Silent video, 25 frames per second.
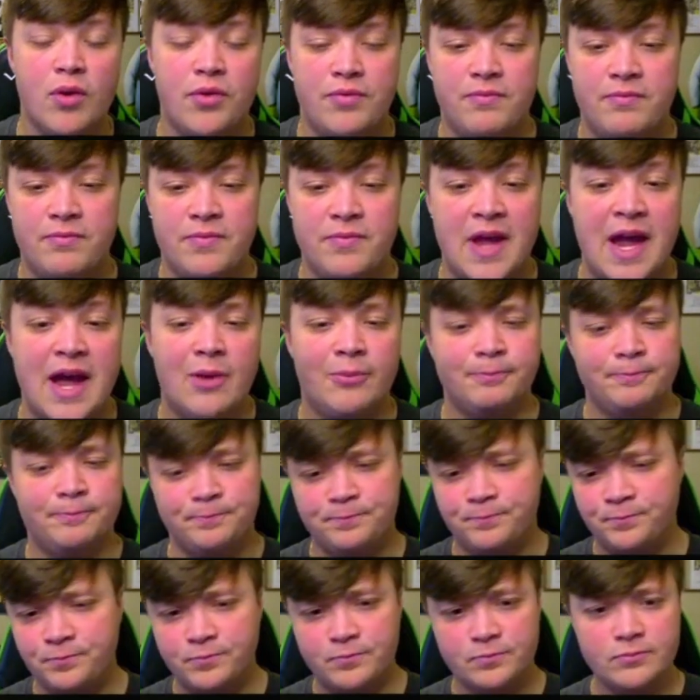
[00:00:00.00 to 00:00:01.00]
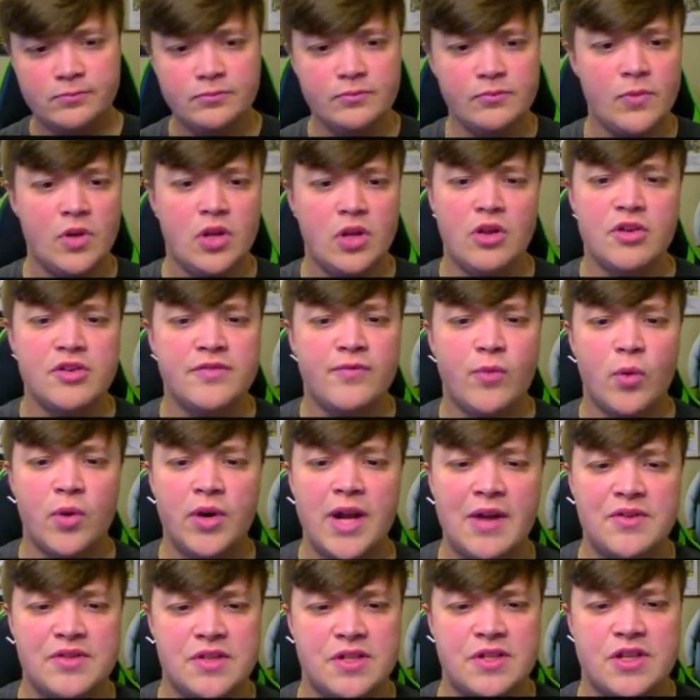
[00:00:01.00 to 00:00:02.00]
down. In those 4
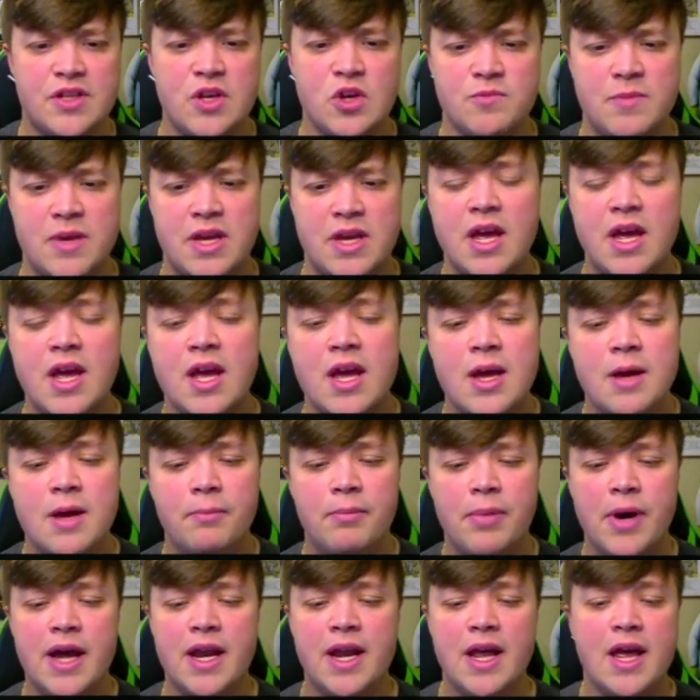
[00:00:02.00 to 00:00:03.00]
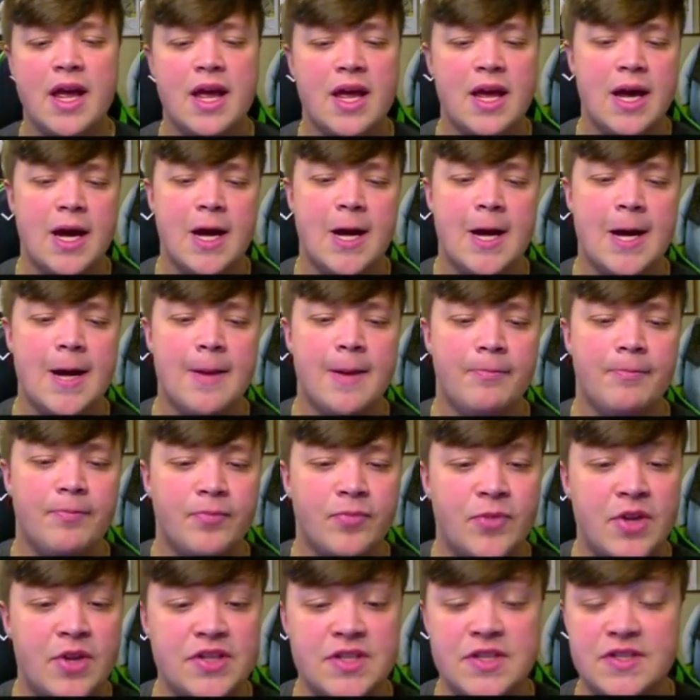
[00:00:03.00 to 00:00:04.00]
downs, excuse me. But
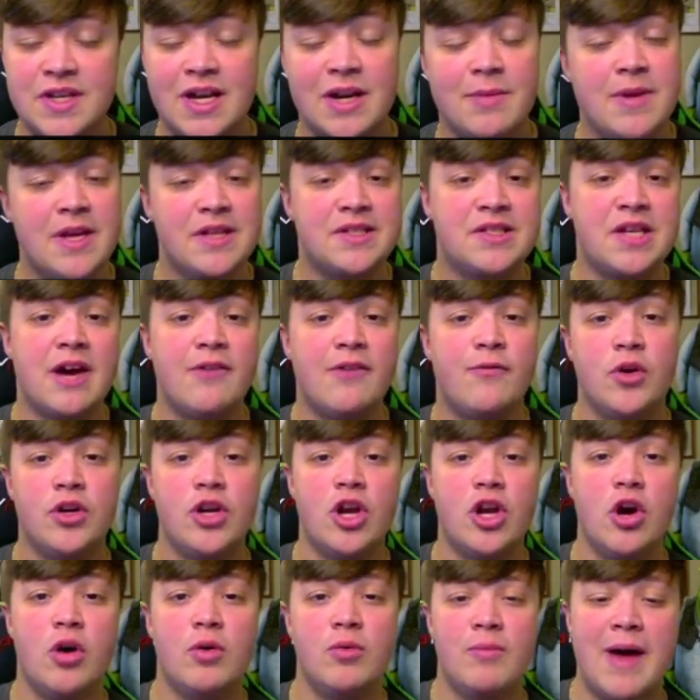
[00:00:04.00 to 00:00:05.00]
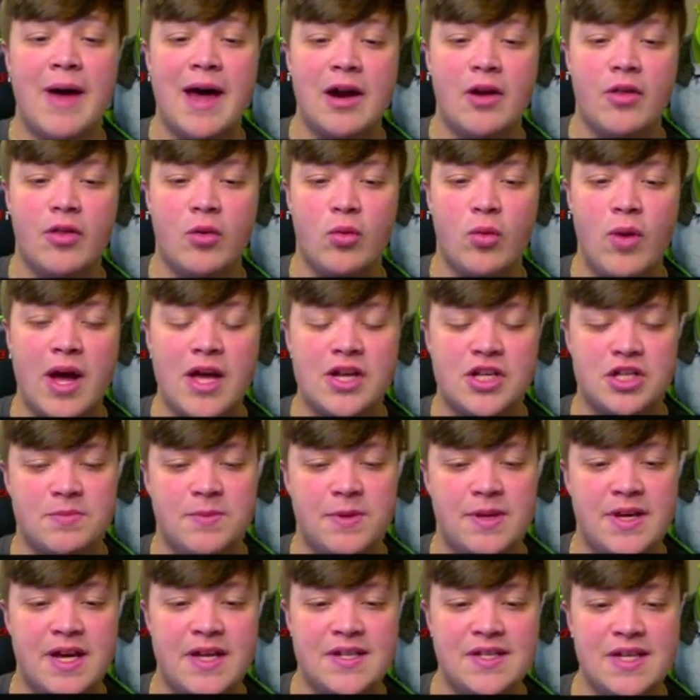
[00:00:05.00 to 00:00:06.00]
this is going to be a tough one no matter the way, just
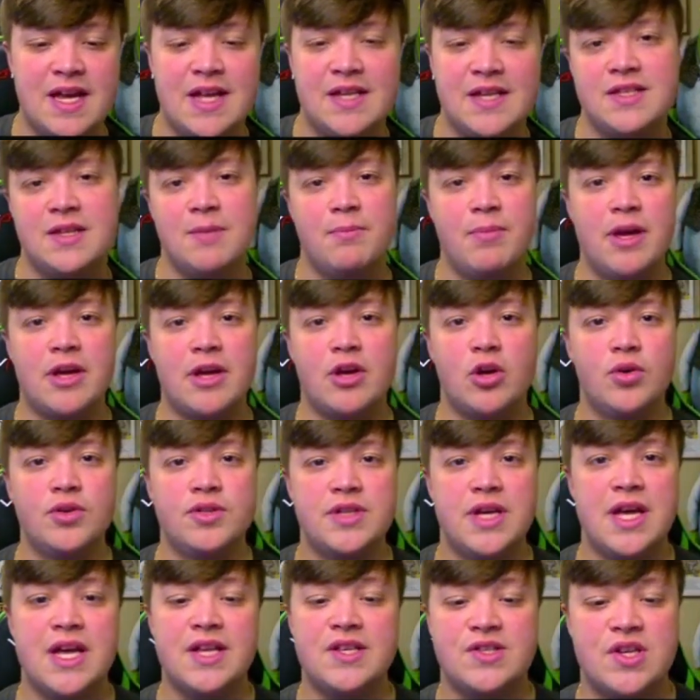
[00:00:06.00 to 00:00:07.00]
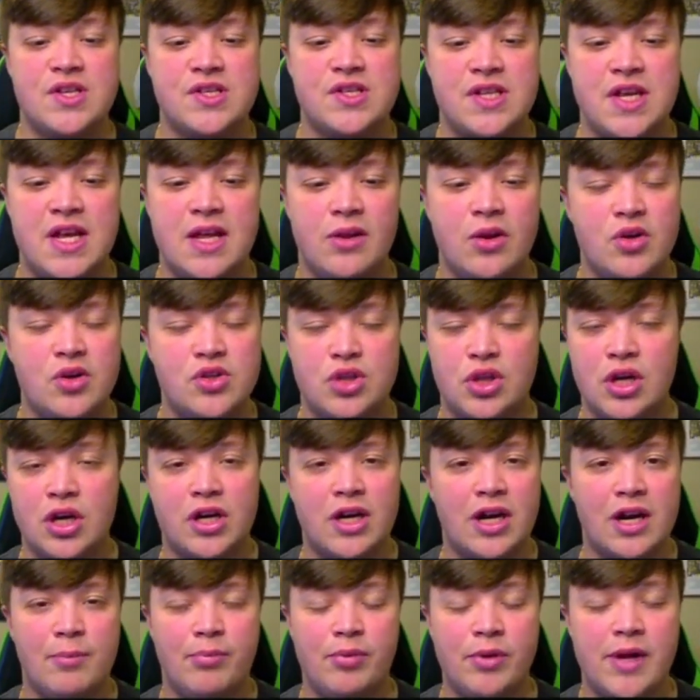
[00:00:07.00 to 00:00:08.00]
because it's the Bengals, it's the Steelers. They're going
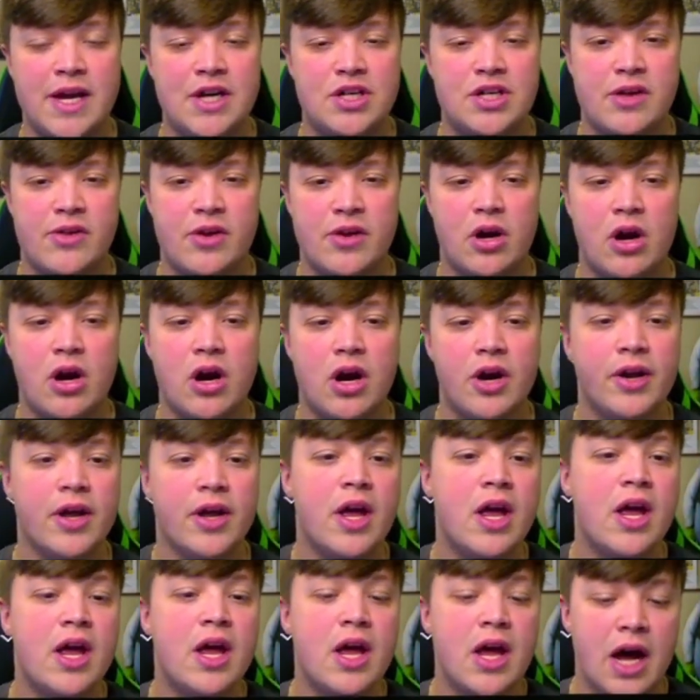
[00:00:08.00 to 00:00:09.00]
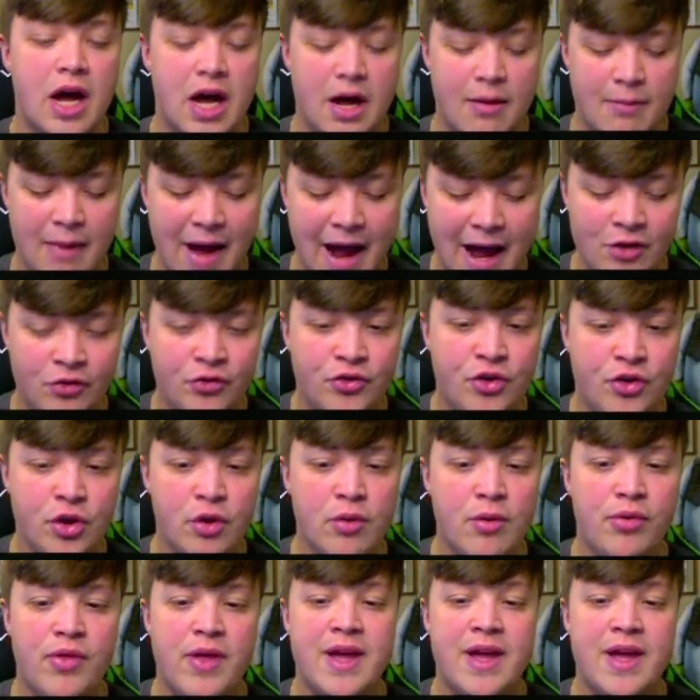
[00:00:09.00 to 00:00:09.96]
to play each other hard. I do think